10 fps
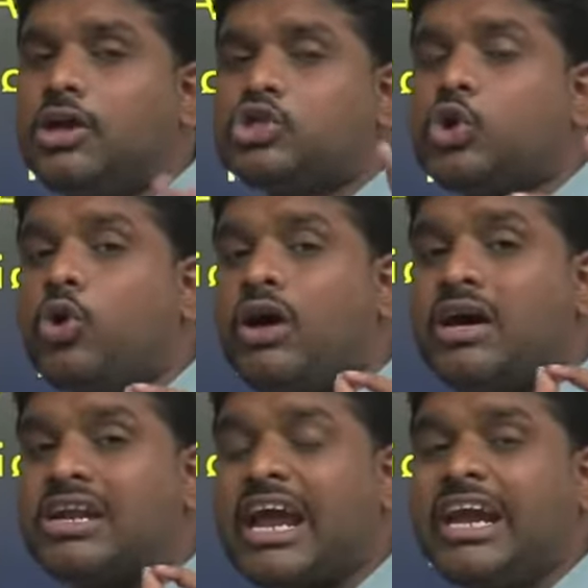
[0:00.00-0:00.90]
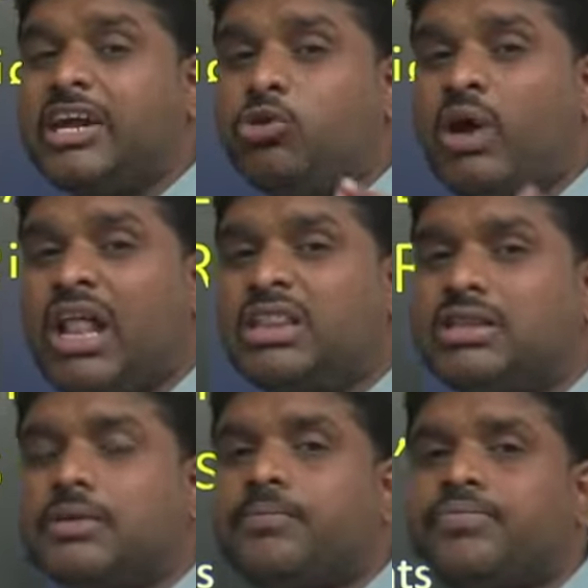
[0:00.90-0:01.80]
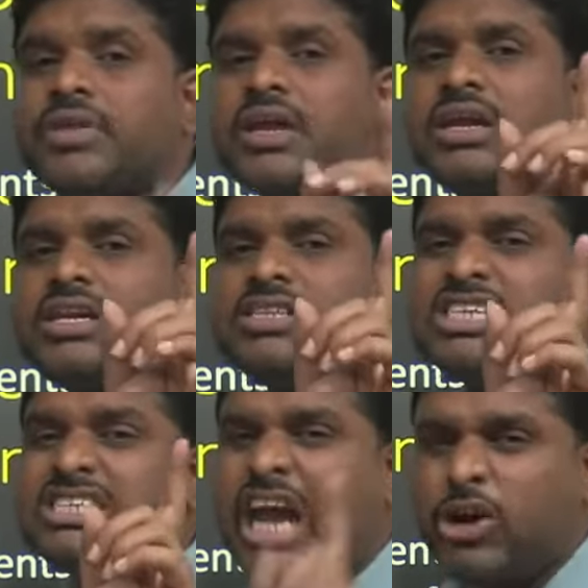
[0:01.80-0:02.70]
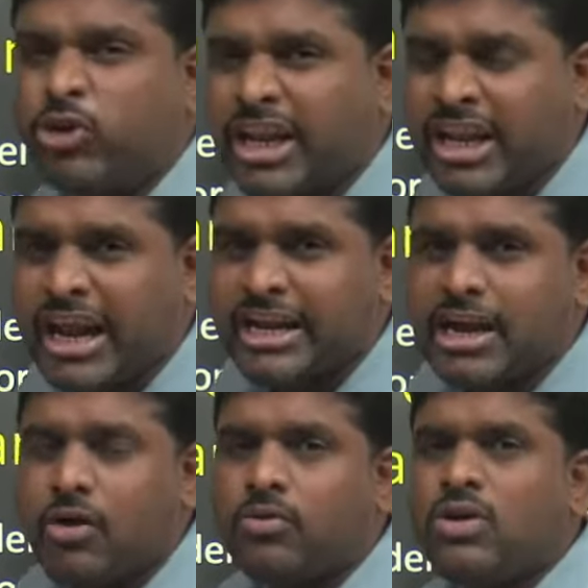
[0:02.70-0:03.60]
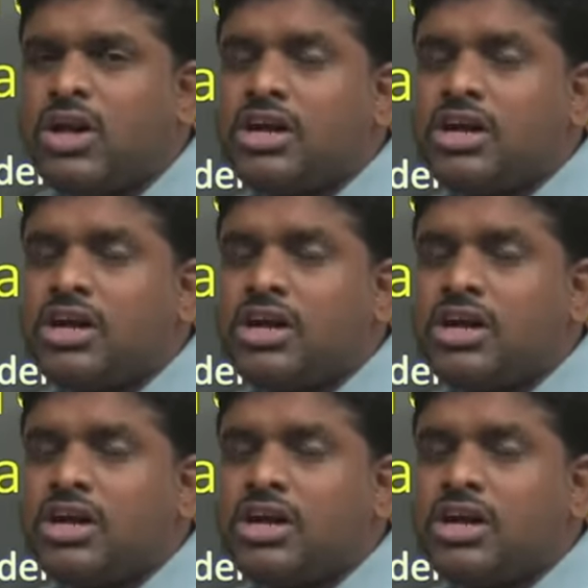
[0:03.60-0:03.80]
So right to health is a statutory right now.